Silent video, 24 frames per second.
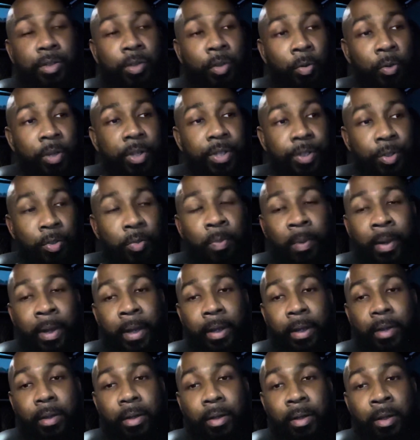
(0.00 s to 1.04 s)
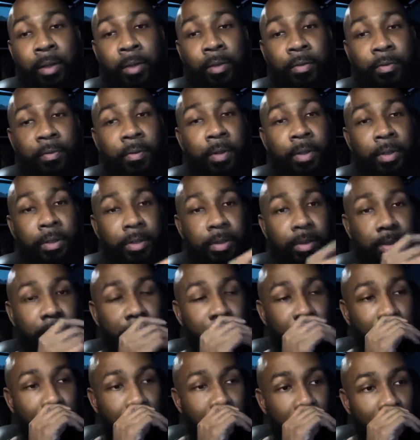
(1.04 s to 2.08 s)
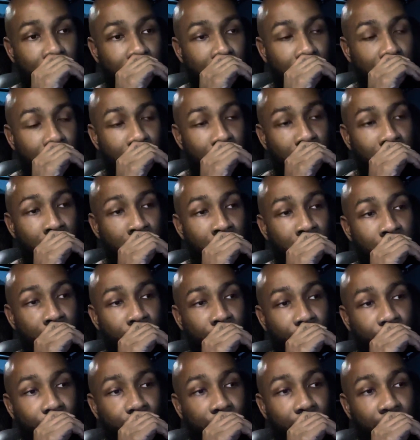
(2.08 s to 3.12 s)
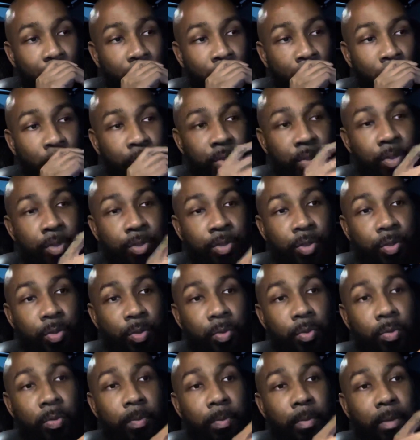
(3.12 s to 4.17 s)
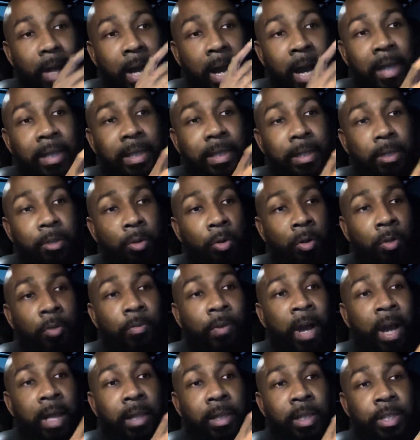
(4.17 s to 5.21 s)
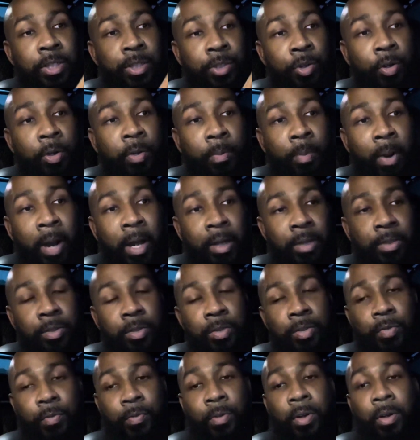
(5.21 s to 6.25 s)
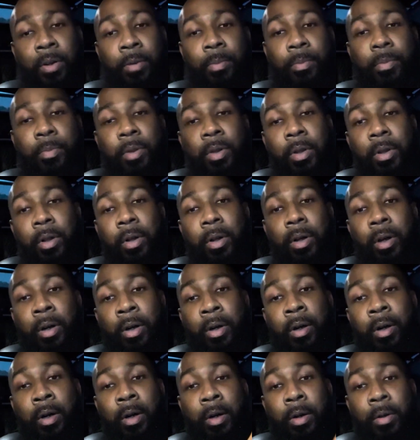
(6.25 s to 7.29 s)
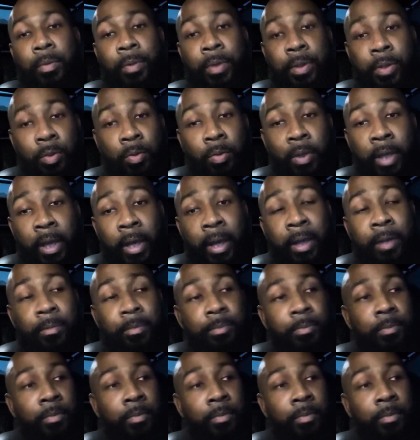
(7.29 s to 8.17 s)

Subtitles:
Chris Eubank, the first. Those are 2 highly glorified, legendary boxers from the UK.